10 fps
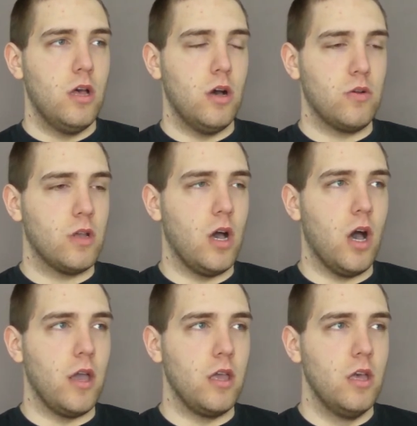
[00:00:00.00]

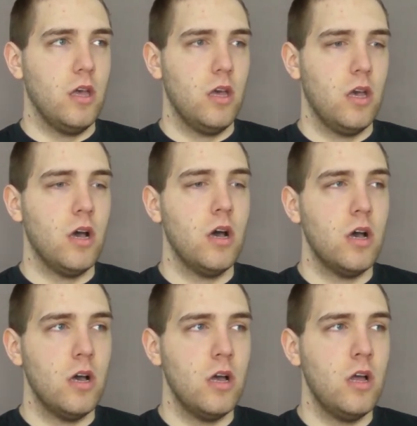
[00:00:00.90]
Okay.
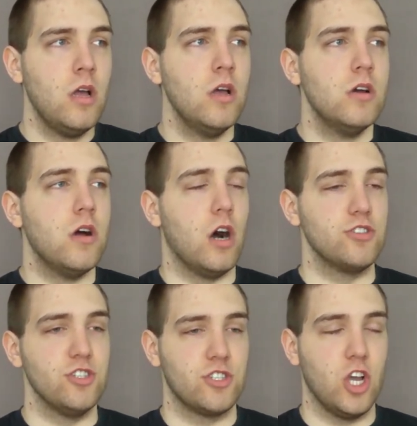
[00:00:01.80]
I'll
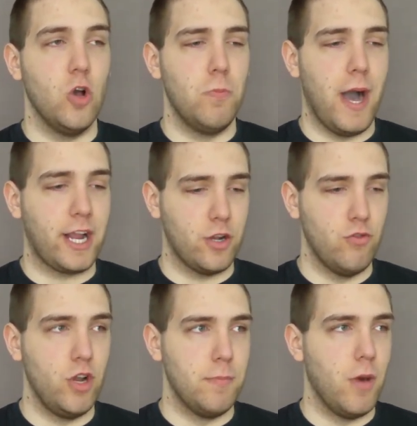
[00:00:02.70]
just go back and
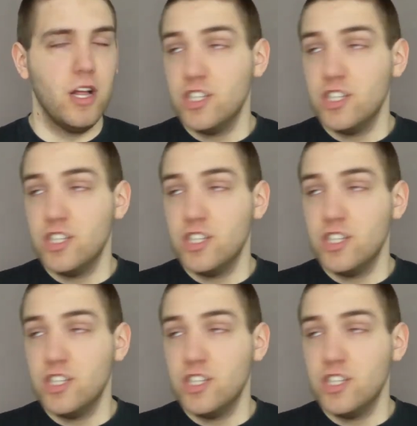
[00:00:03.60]
read my-